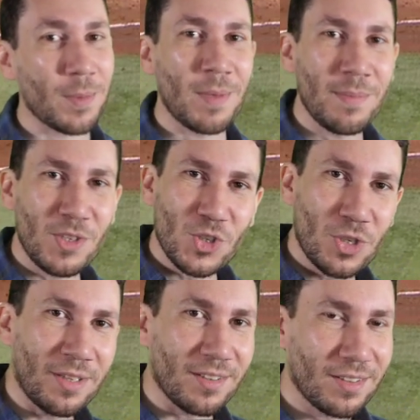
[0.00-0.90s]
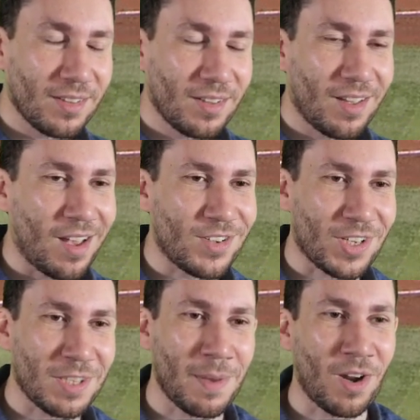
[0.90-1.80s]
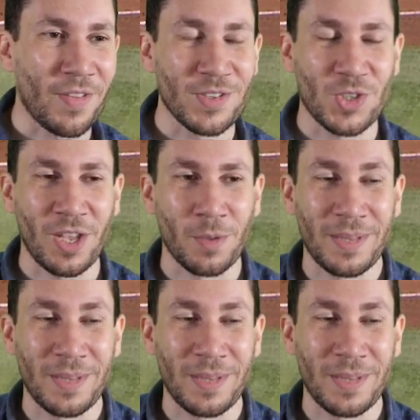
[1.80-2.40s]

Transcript: But maybe you should check them out on this channel.